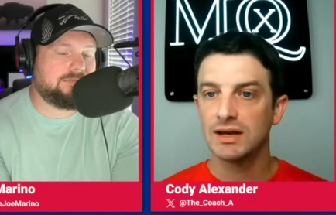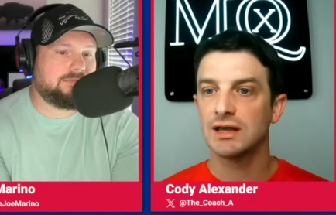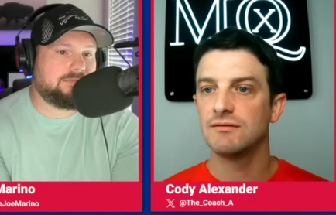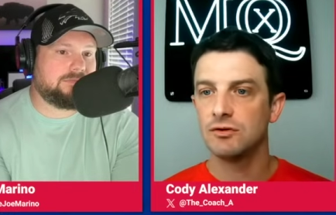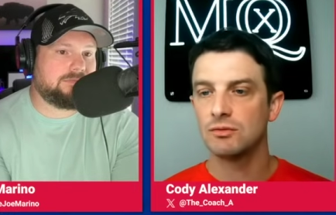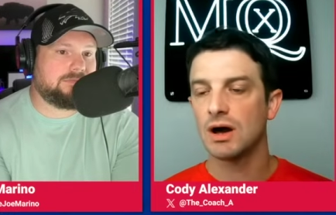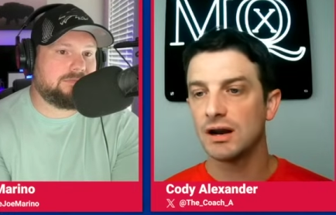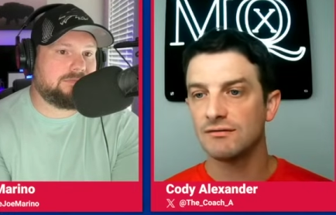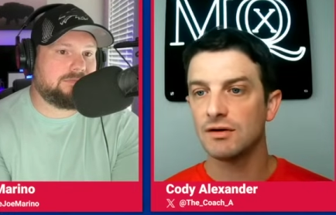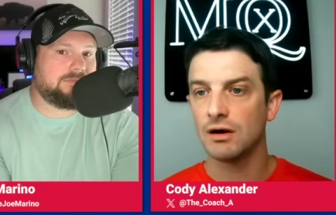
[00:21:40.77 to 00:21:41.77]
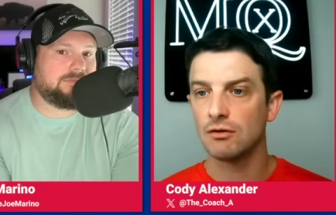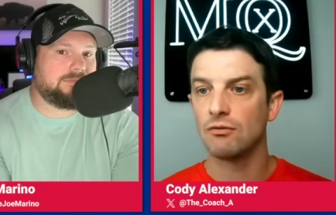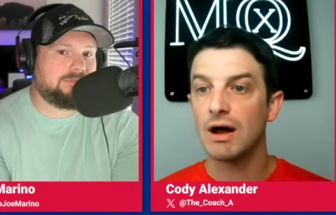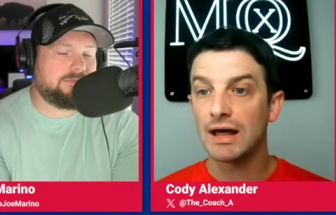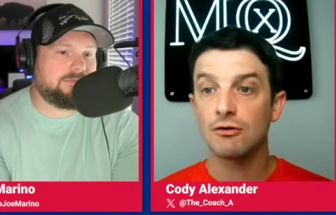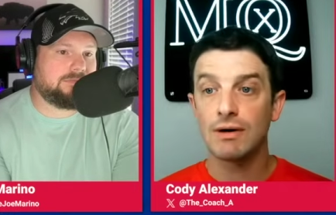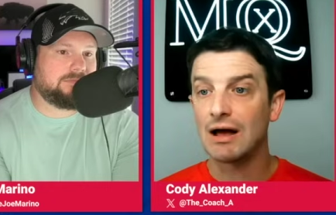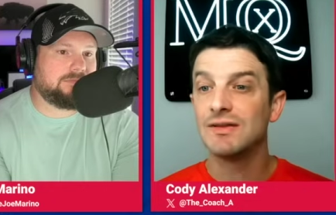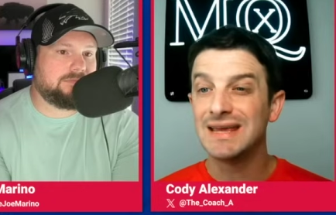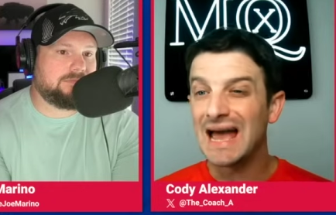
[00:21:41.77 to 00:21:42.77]
Speaker 1: to give you kind of a, a right
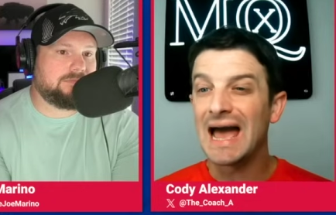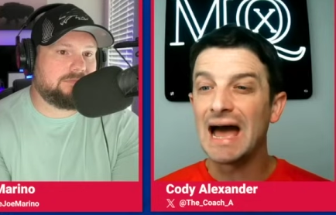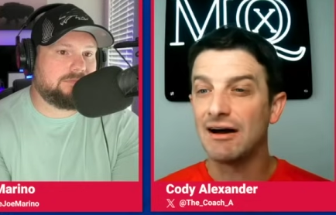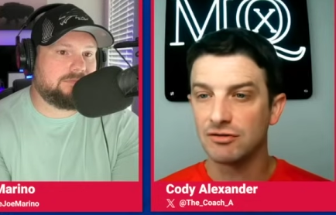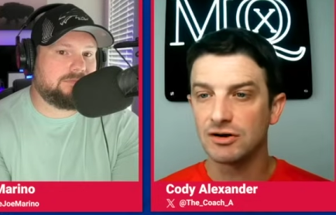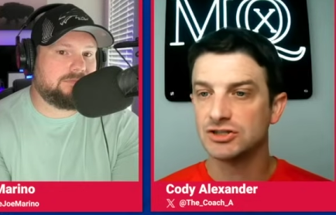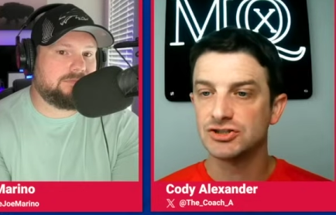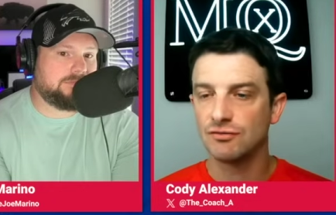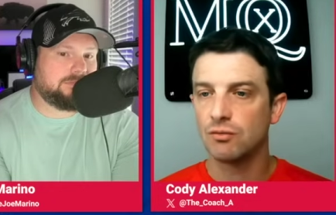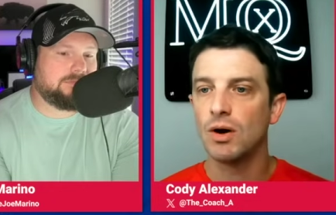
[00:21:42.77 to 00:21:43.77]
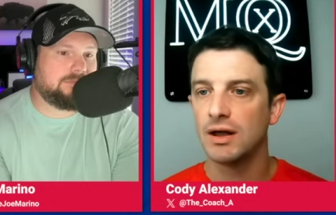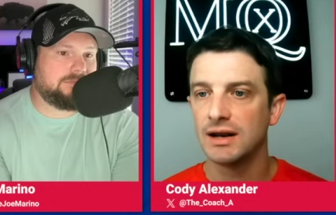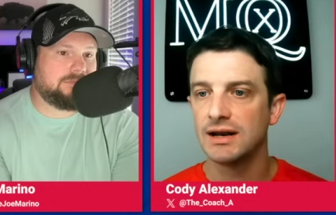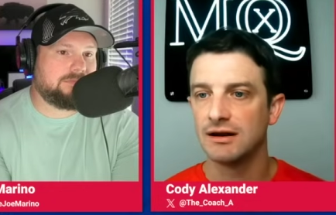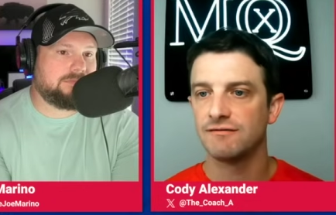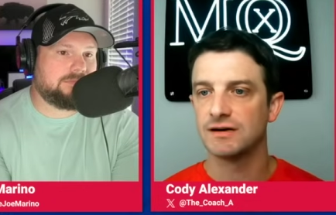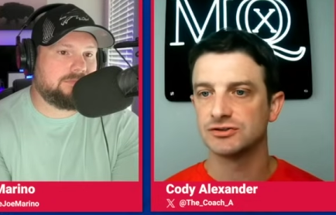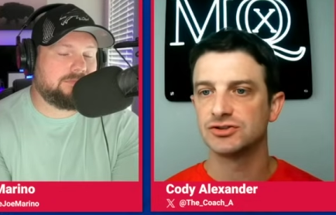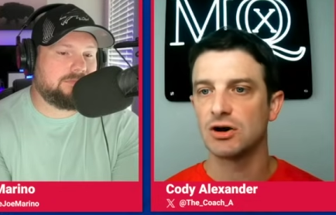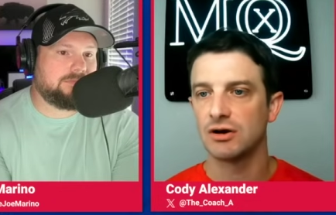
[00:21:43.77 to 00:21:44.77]
around the average of what an NFL
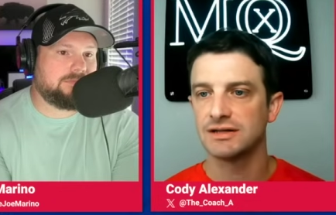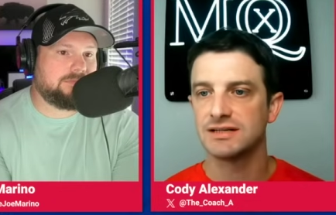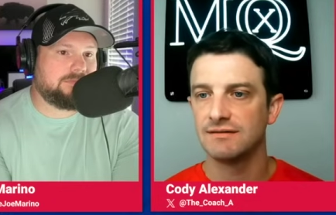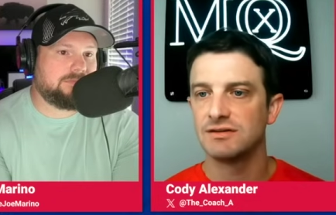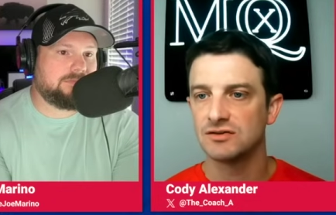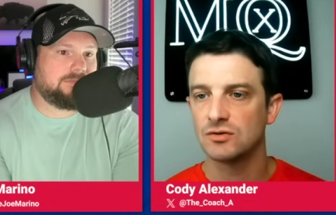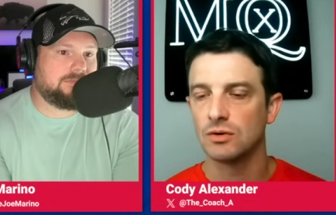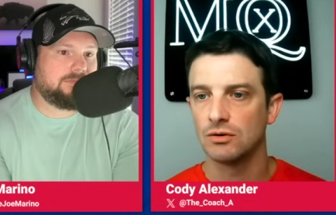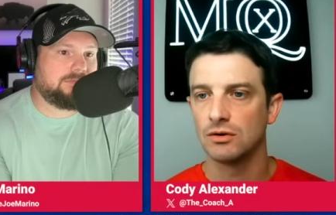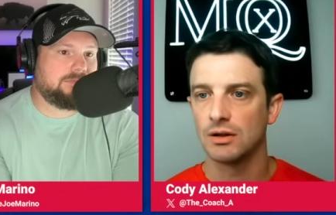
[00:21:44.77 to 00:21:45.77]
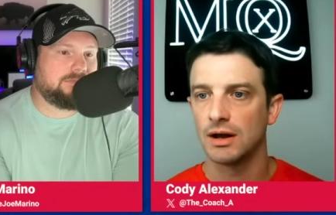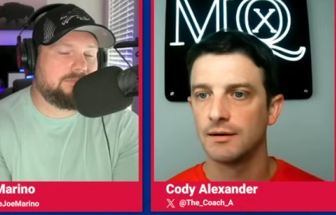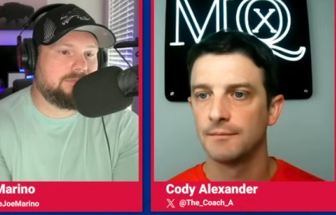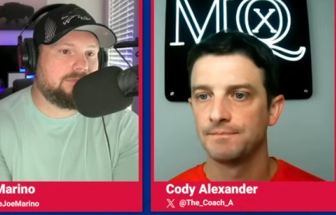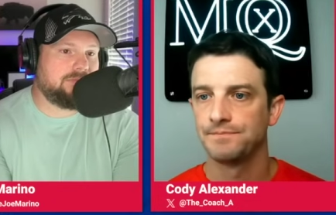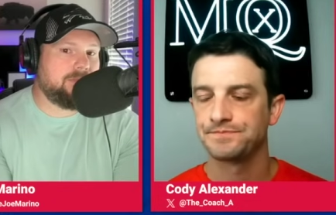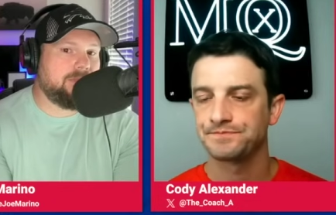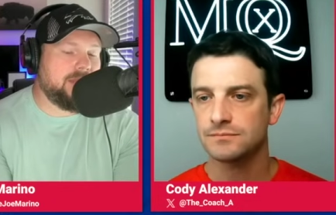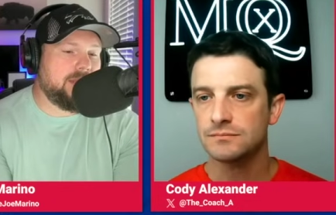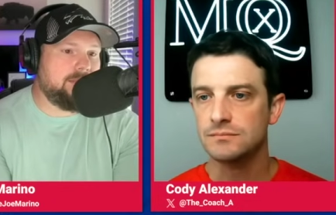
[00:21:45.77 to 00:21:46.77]
starting safety is going to look like.
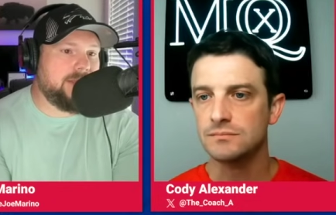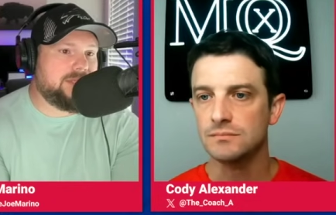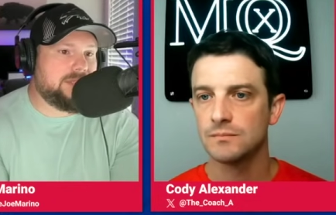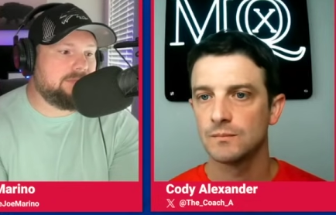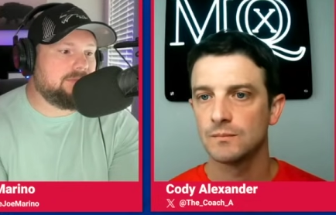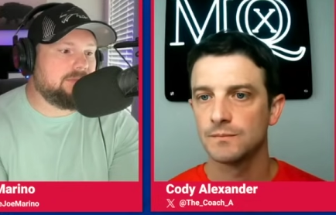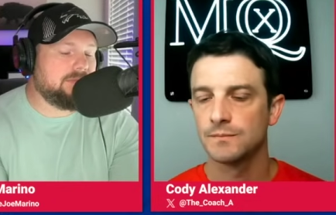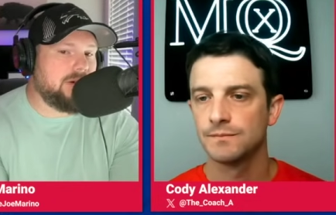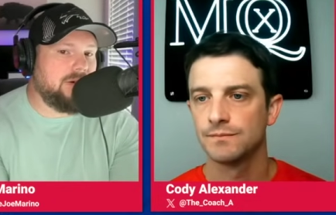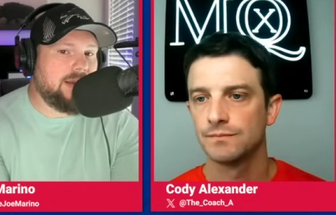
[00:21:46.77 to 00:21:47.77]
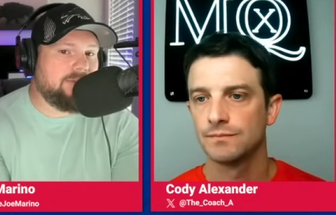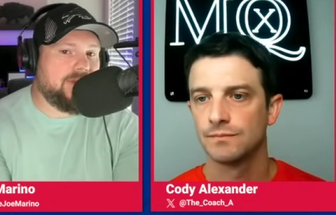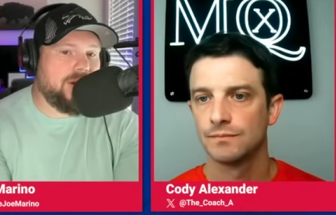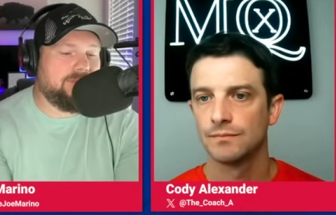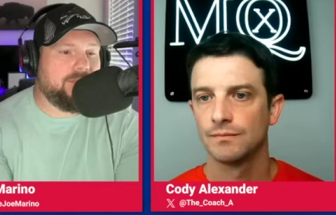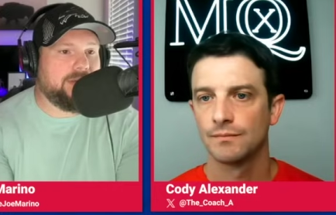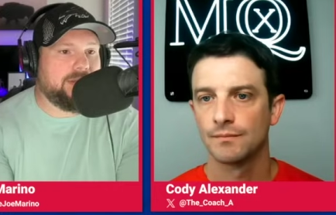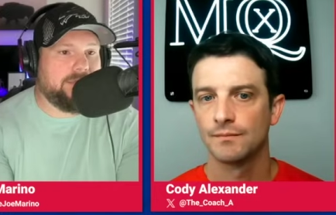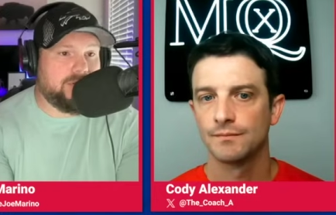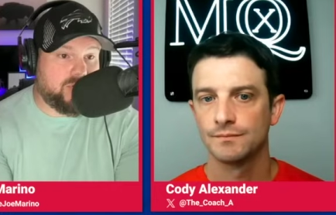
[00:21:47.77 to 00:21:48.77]
Speaker 2: Now you mentioned a lot of comfort in the
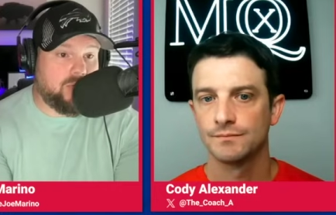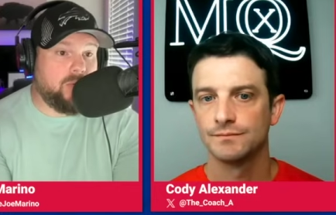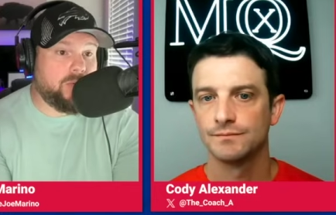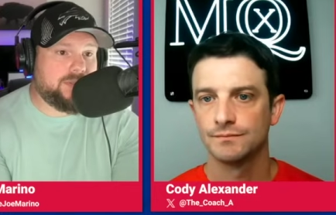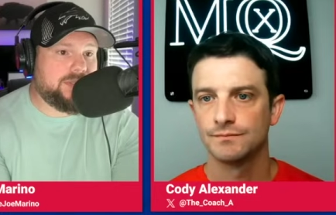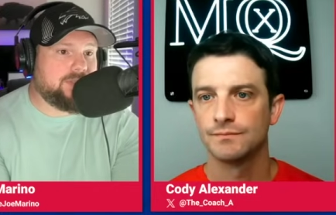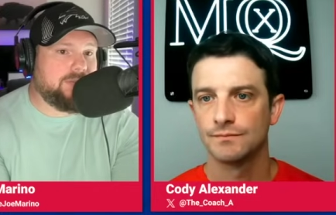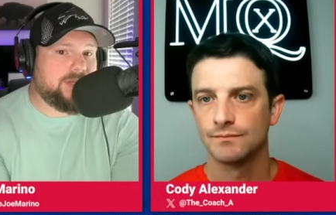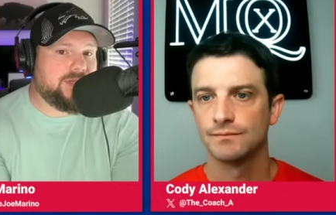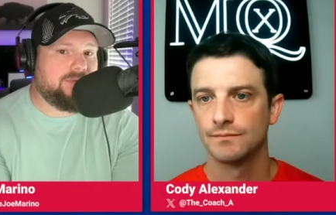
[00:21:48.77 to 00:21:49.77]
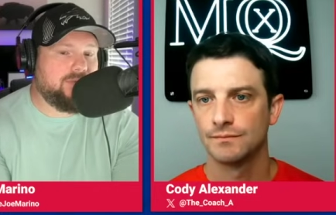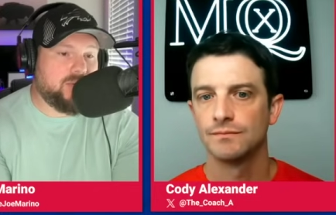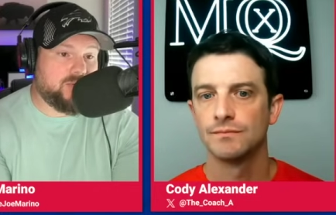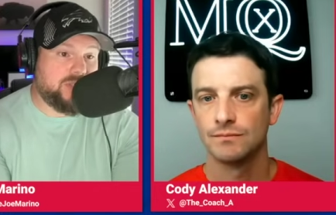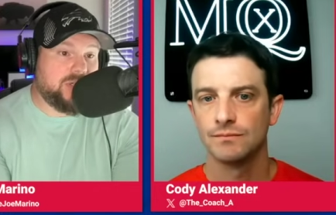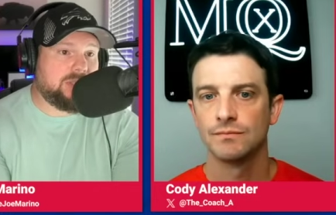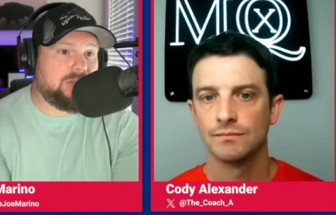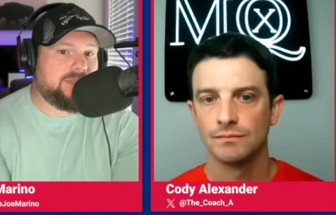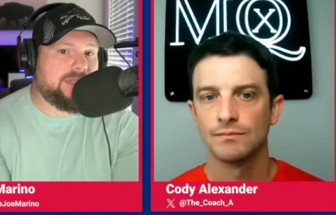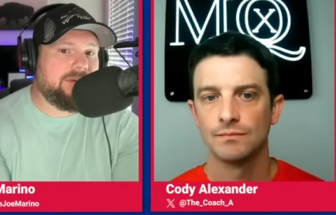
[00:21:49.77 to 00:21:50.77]
Bills' corner situation, of course, which
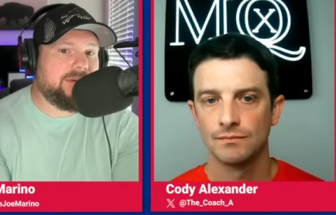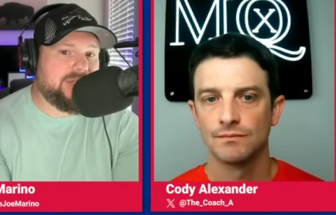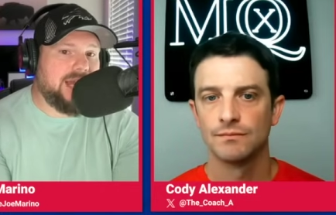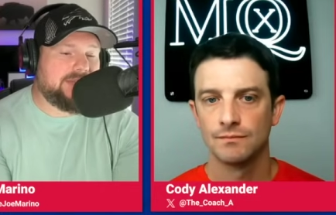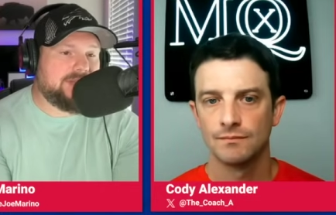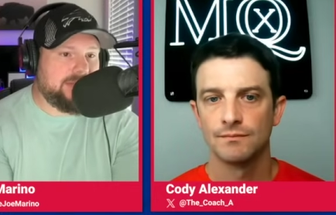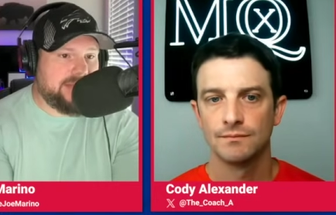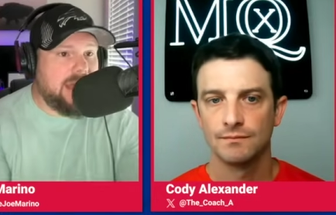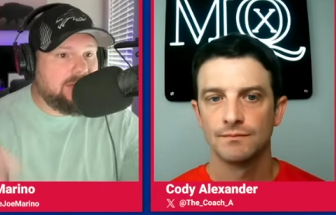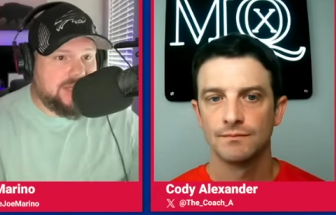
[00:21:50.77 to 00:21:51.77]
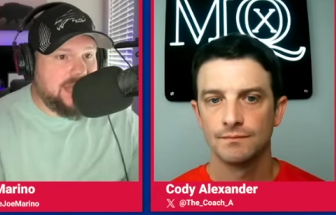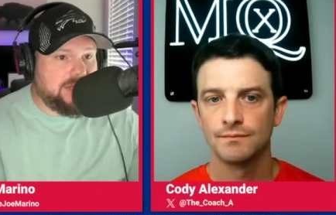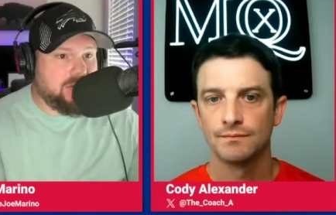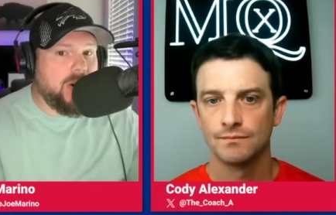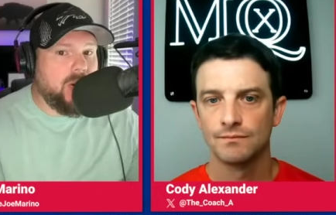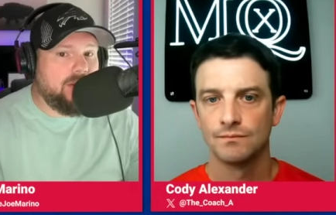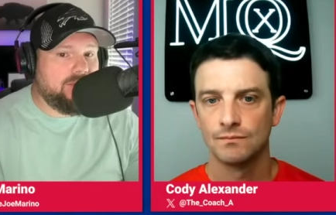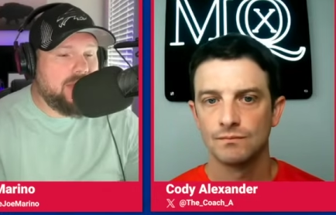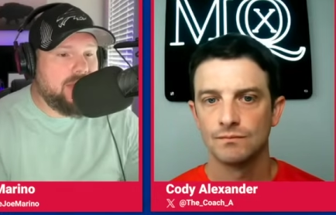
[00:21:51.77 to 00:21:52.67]
includes Taron Johnson, but the outside duo of